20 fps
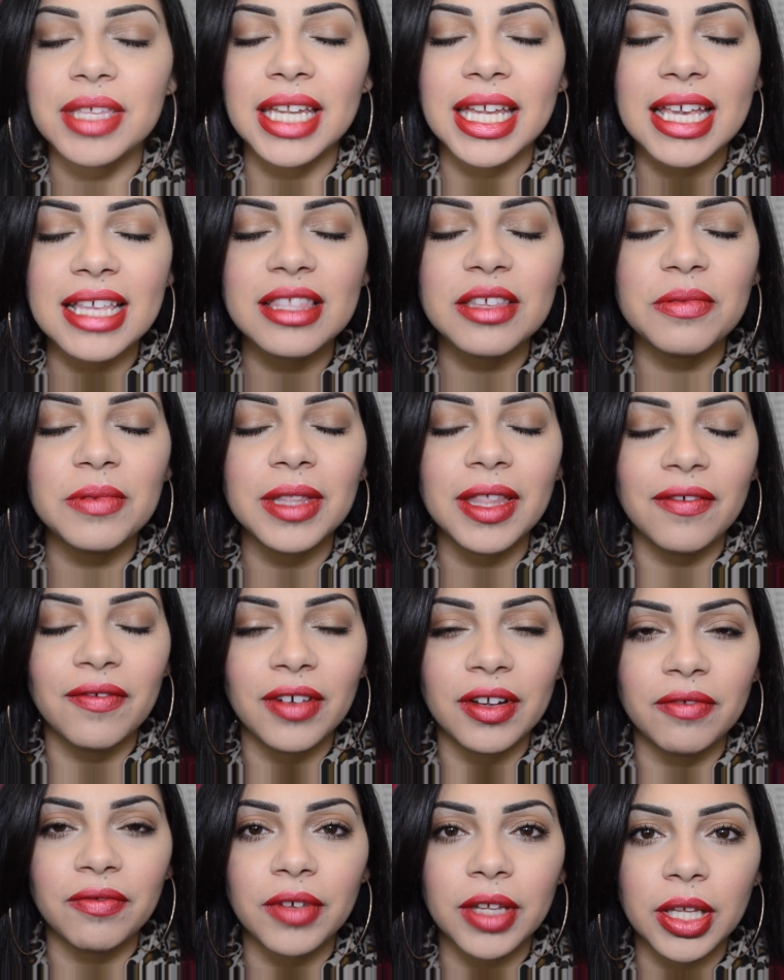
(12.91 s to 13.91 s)
today's a really
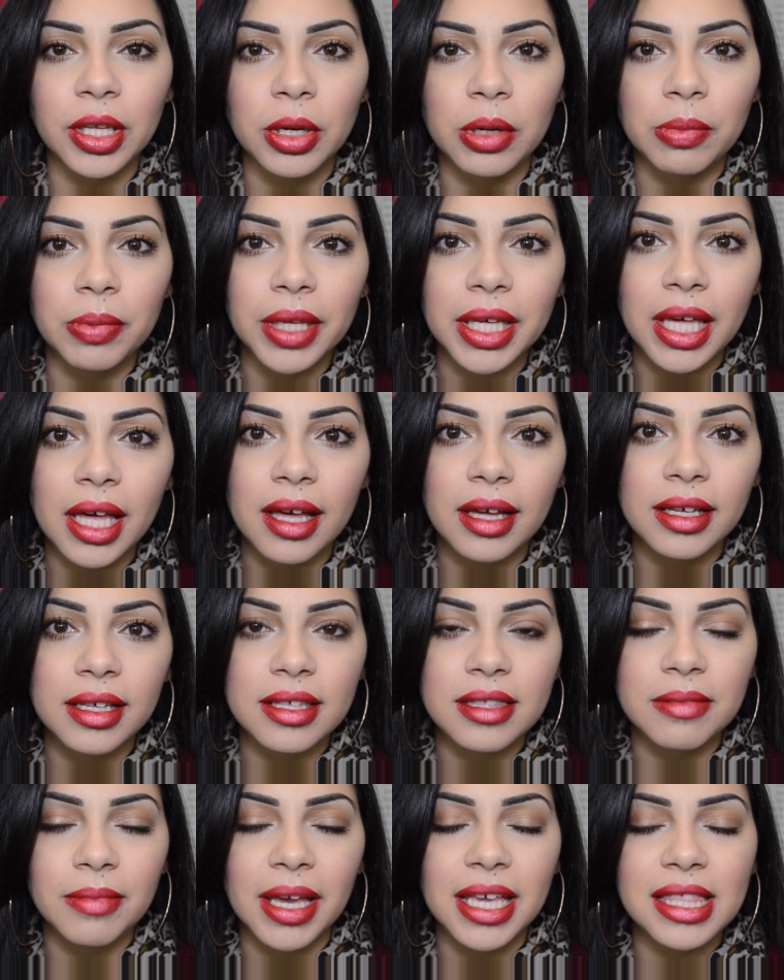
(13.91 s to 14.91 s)
fun video
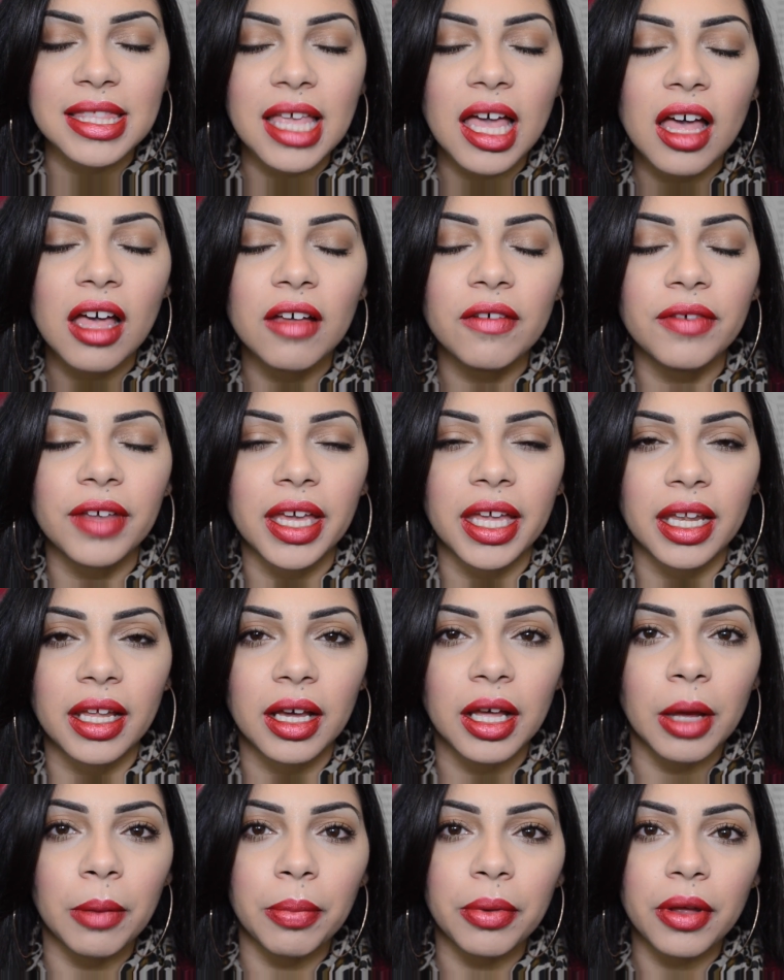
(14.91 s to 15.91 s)
because myself and a
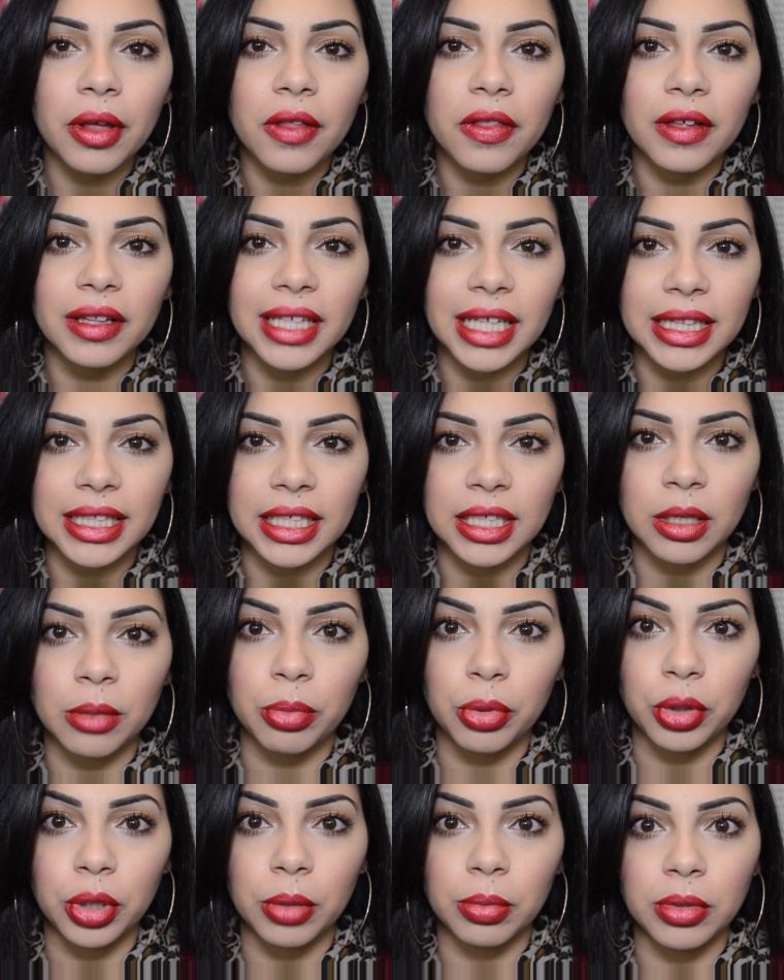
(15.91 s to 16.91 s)
couple other Latina
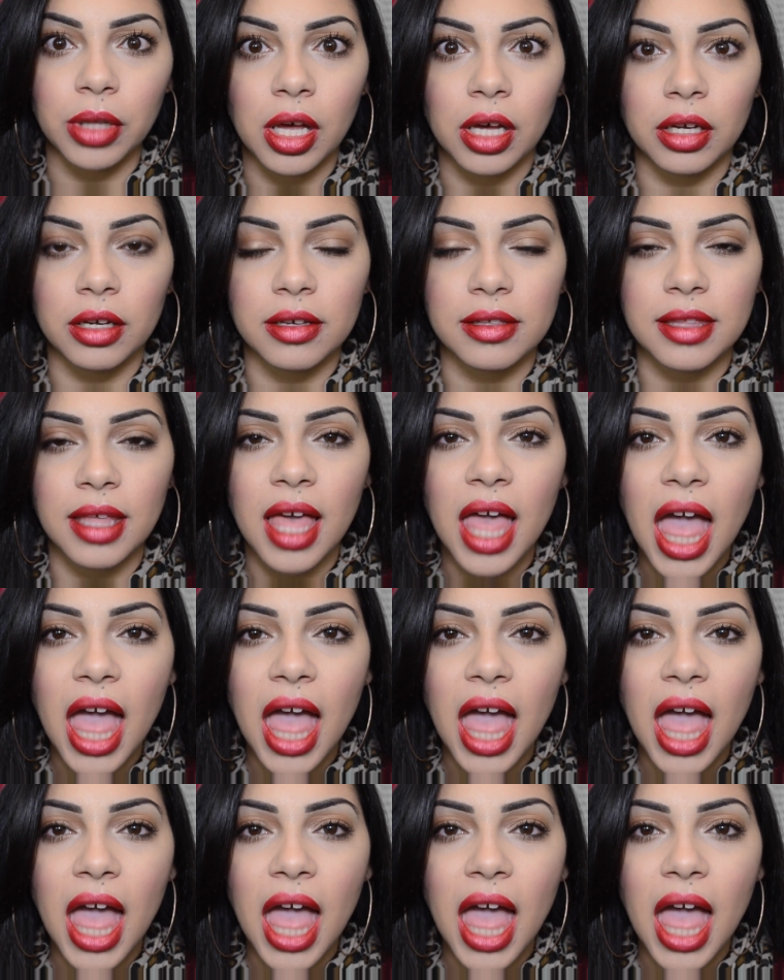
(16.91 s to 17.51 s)
beauty bloggers